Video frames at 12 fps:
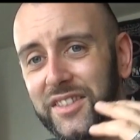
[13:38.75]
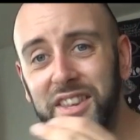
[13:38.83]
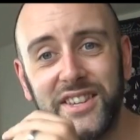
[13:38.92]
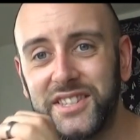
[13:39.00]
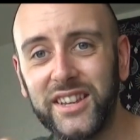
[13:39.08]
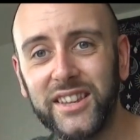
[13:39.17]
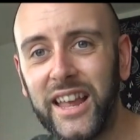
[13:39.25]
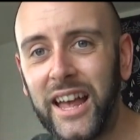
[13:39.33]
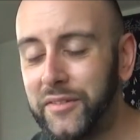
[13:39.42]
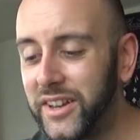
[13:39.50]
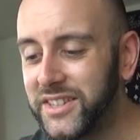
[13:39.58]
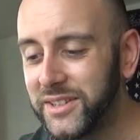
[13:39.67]
This didn't
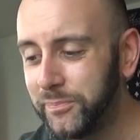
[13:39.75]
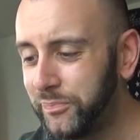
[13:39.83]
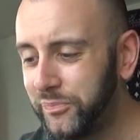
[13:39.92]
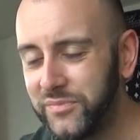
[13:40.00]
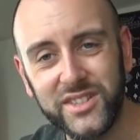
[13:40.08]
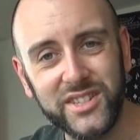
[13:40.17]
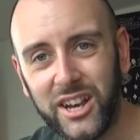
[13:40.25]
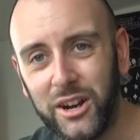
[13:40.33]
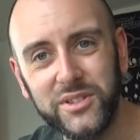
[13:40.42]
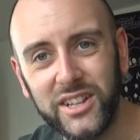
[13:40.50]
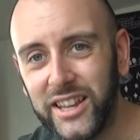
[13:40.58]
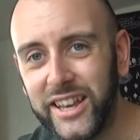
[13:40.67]
have it
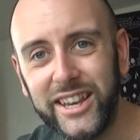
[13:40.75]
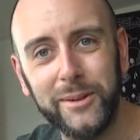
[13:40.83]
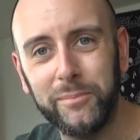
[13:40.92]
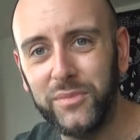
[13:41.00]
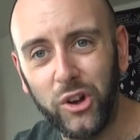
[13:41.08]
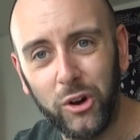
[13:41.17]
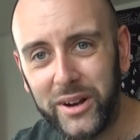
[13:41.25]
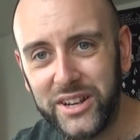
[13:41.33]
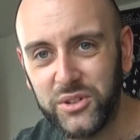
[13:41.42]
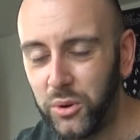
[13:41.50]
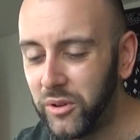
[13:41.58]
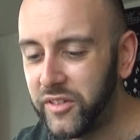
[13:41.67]
totally not my
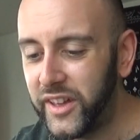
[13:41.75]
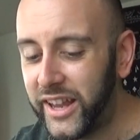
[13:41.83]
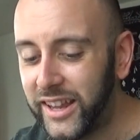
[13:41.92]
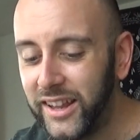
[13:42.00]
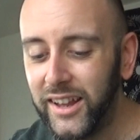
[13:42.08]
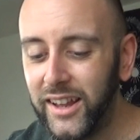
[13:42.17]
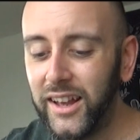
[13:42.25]
sort of thing.